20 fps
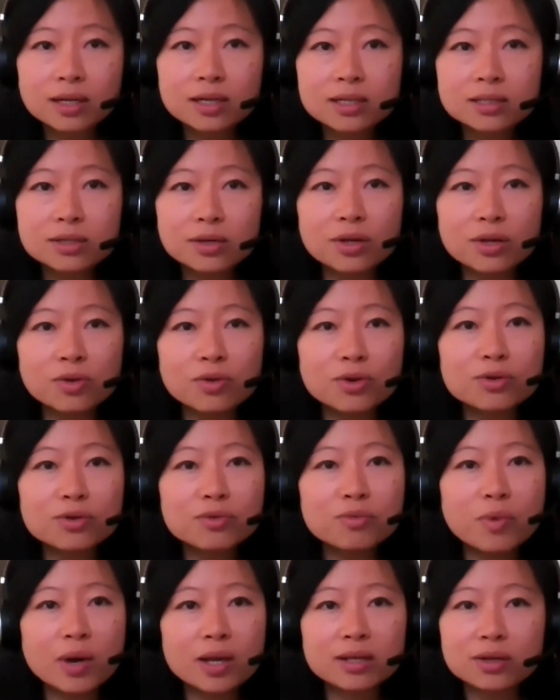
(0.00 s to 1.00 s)
So in good
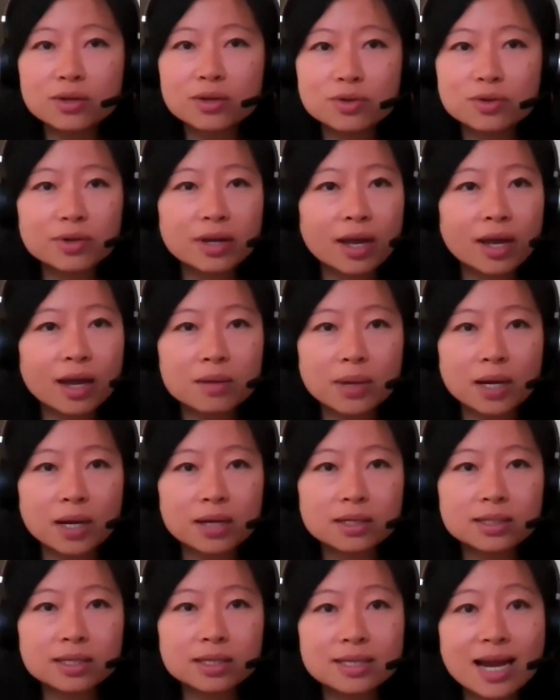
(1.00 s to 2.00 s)
weather, you don't care about
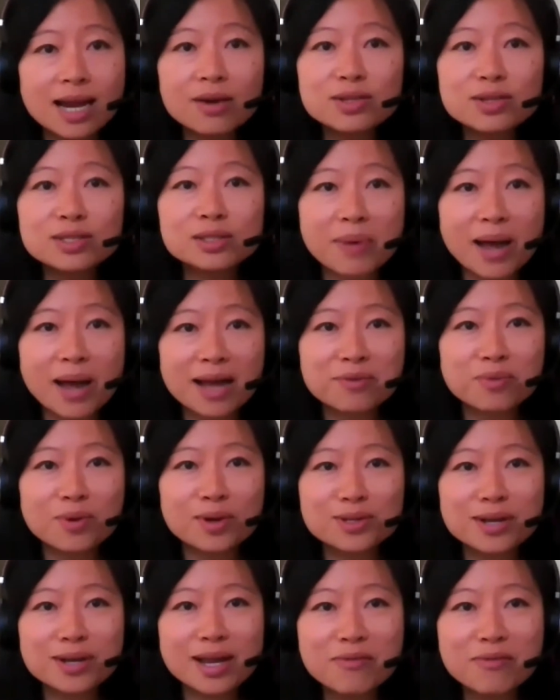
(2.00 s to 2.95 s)
it. Now it's bad weather.